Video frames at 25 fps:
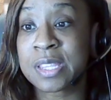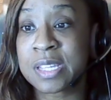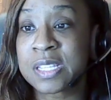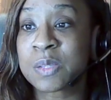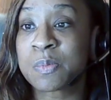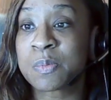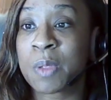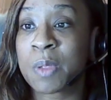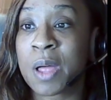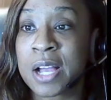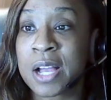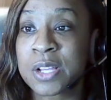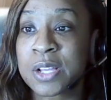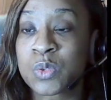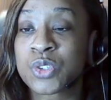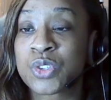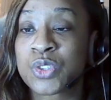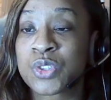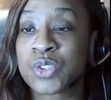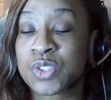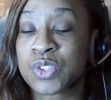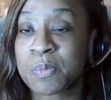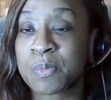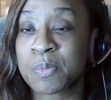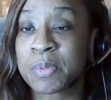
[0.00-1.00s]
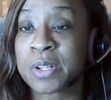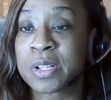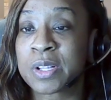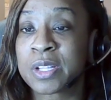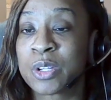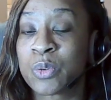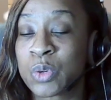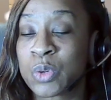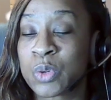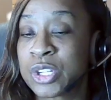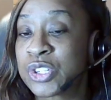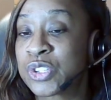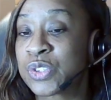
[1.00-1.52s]
blocks, which are typically
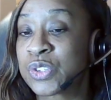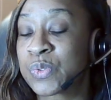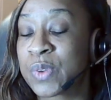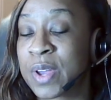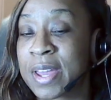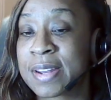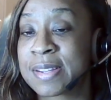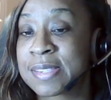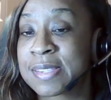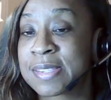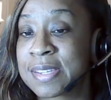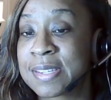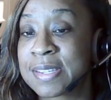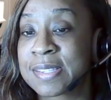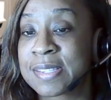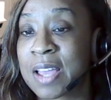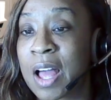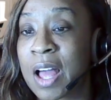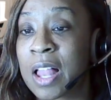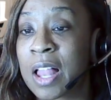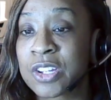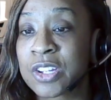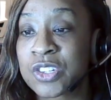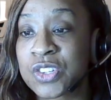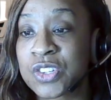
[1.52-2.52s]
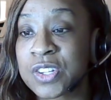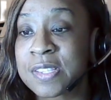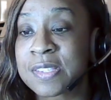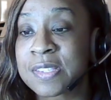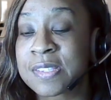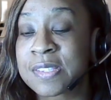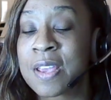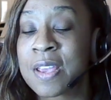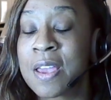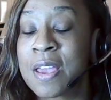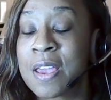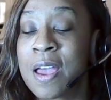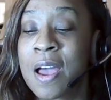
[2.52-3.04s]
regional anesthesiologists,
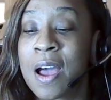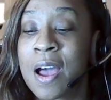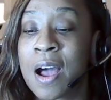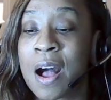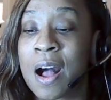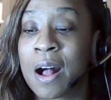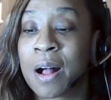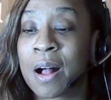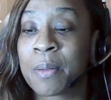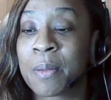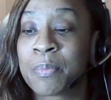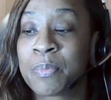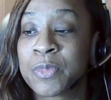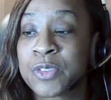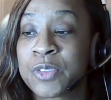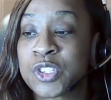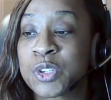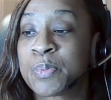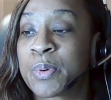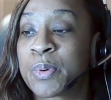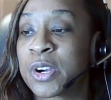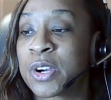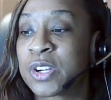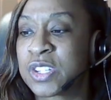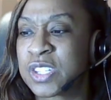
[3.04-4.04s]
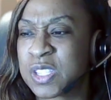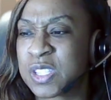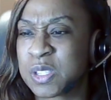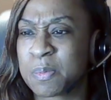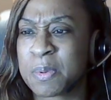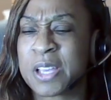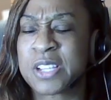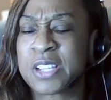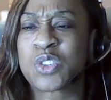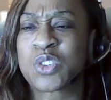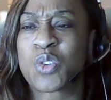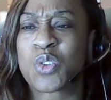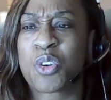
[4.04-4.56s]
to participate so
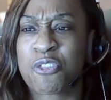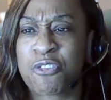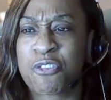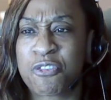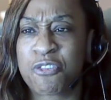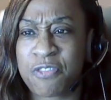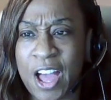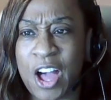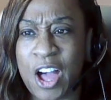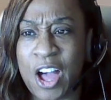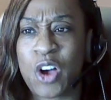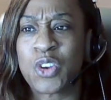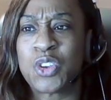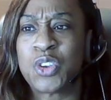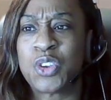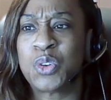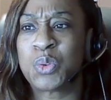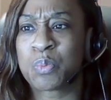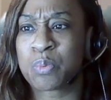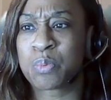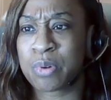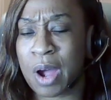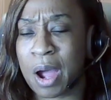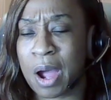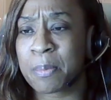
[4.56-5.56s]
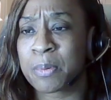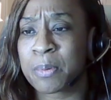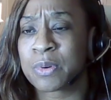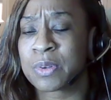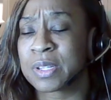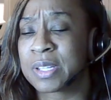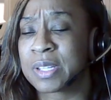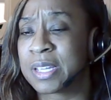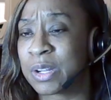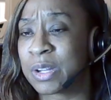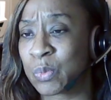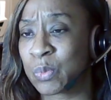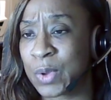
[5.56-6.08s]
they're valued properly
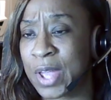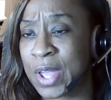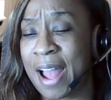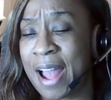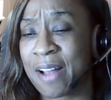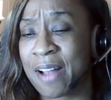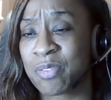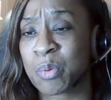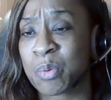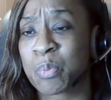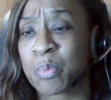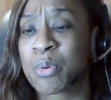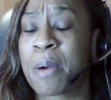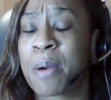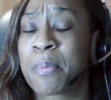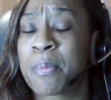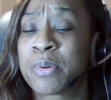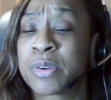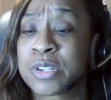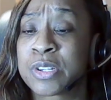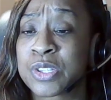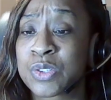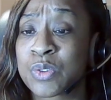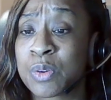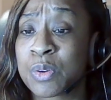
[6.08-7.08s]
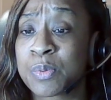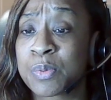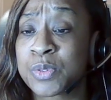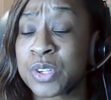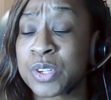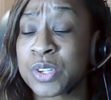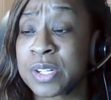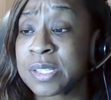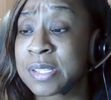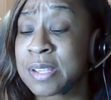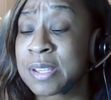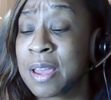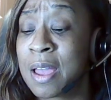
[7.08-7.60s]
and we have the proper descriptions.
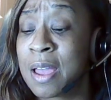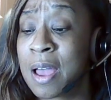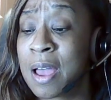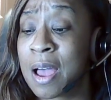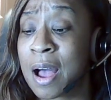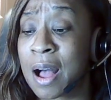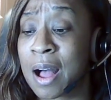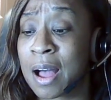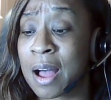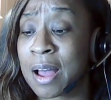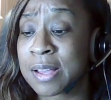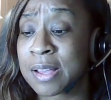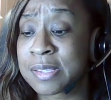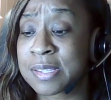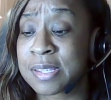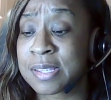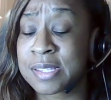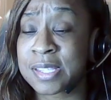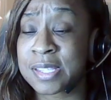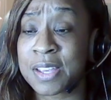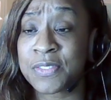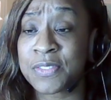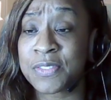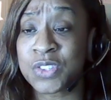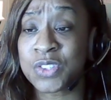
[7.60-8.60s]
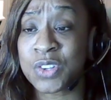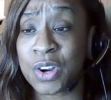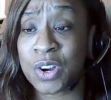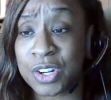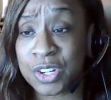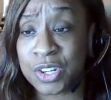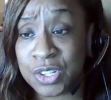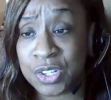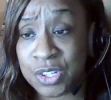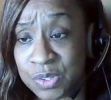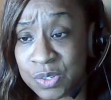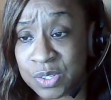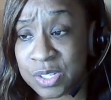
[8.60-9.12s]
Since they've started
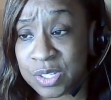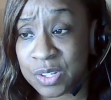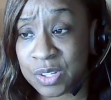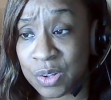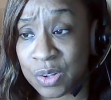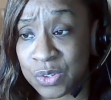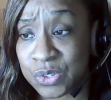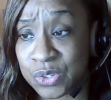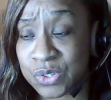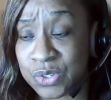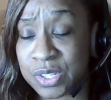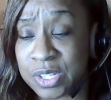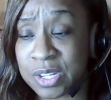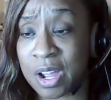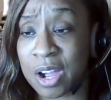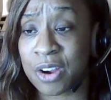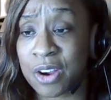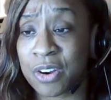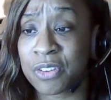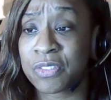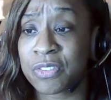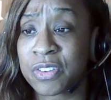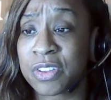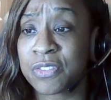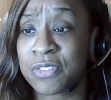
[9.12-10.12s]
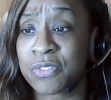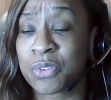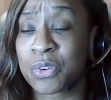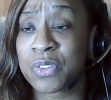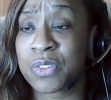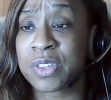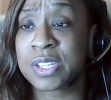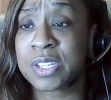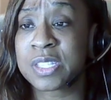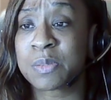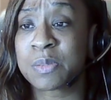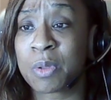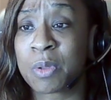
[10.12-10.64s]
using ultrasonography for these
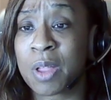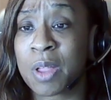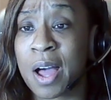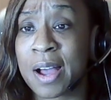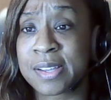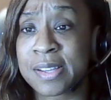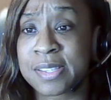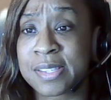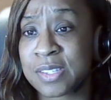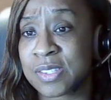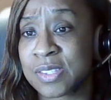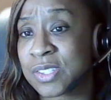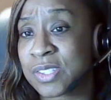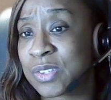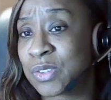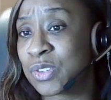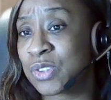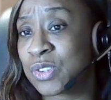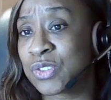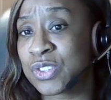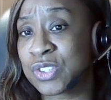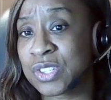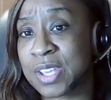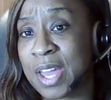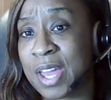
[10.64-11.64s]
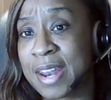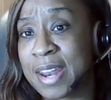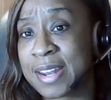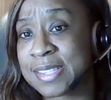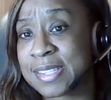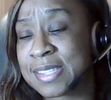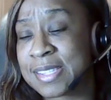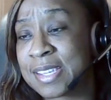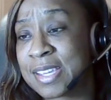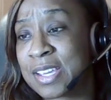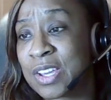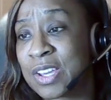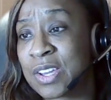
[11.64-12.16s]
blocks, you're just kind of
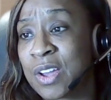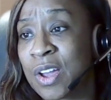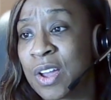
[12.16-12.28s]
seeing